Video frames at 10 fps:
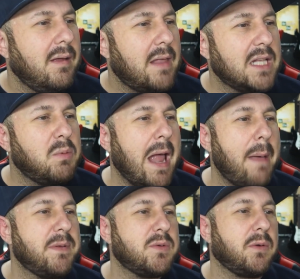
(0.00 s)
That's what
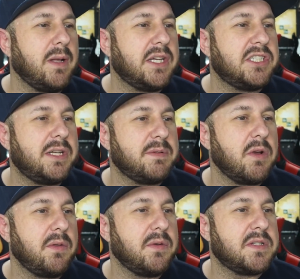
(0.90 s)
happens when a relationship is
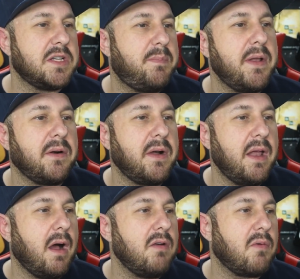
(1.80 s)
going through such
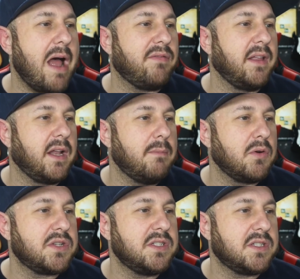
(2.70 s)
bitter unraveling and
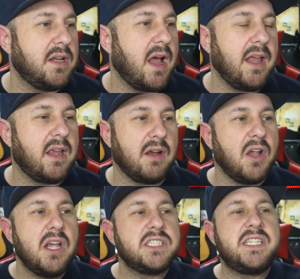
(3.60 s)
emotions in high gear.
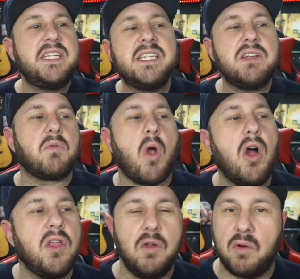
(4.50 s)
She didn't
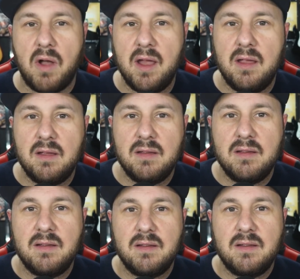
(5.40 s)
wrong you, Greg.
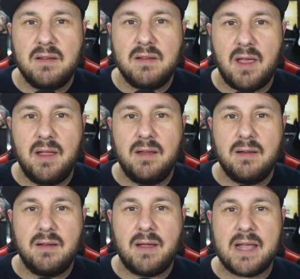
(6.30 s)
Okay?
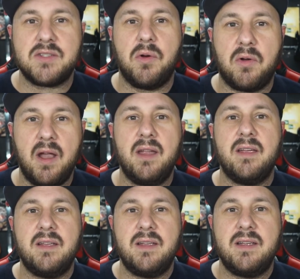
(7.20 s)
Asshole Greg.
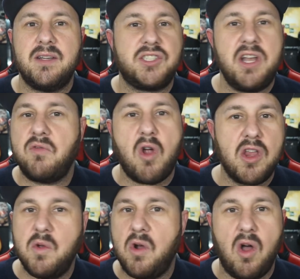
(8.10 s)
She didn't
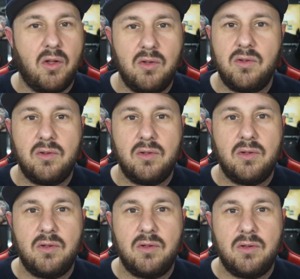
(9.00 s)
wrong you at all.
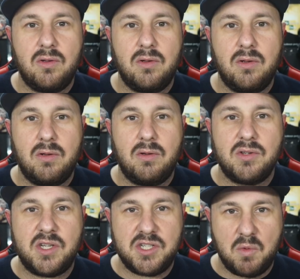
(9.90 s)

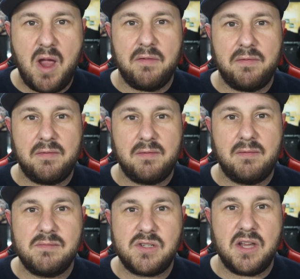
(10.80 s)
She's your wife.
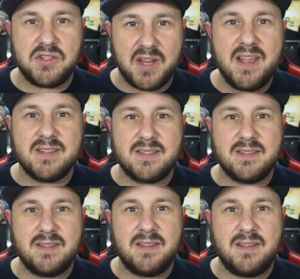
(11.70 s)
She has your
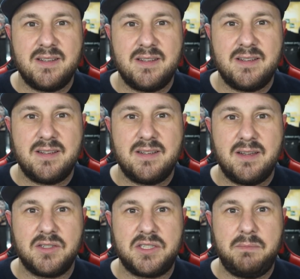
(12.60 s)
kids.
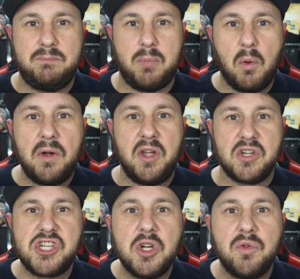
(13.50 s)
You know, she bore
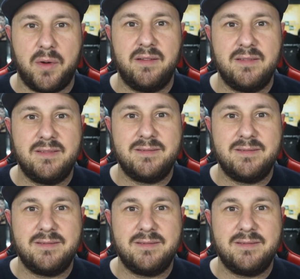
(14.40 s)
your children.